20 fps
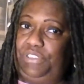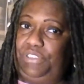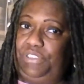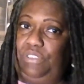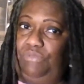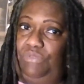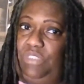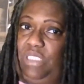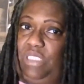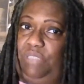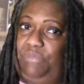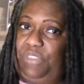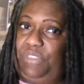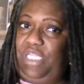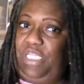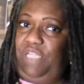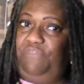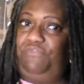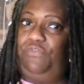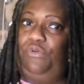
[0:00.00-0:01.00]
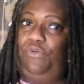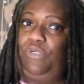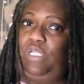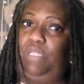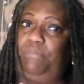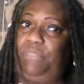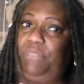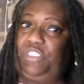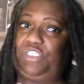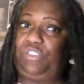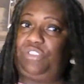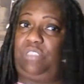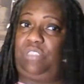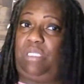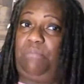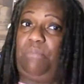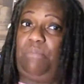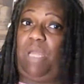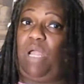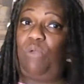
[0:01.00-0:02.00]
put some WD-40 and make
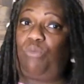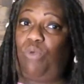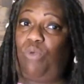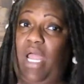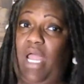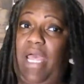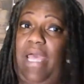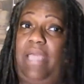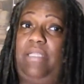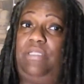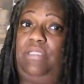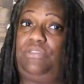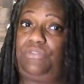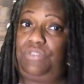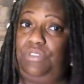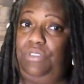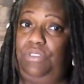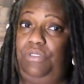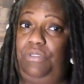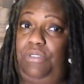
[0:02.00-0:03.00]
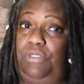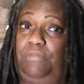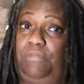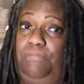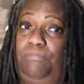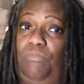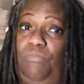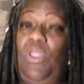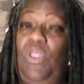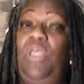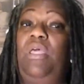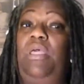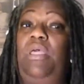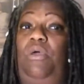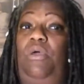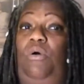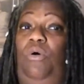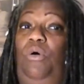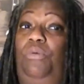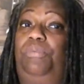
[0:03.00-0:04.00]
sure that my ride is good.
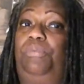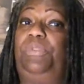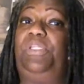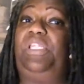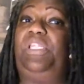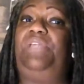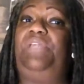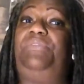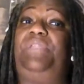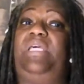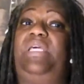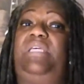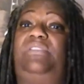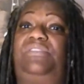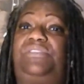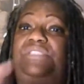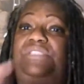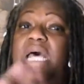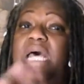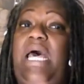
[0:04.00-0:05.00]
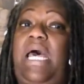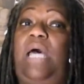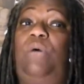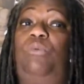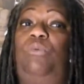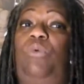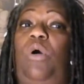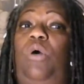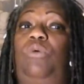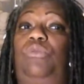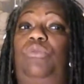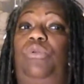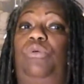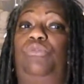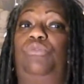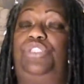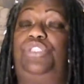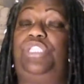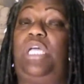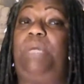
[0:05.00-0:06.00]
And hoping that that sidewalk
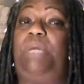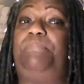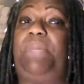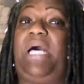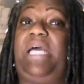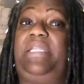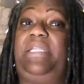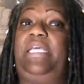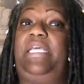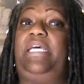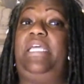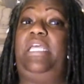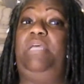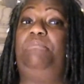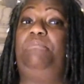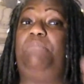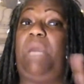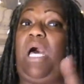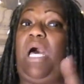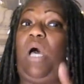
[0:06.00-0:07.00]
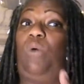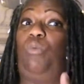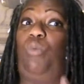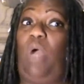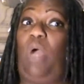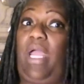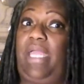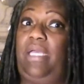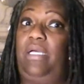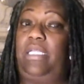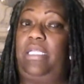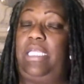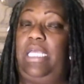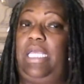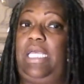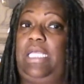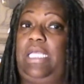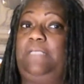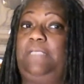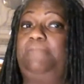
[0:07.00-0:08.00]
don't jump out there in my way
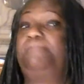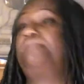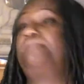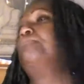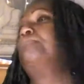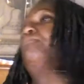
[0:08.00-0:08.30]
again.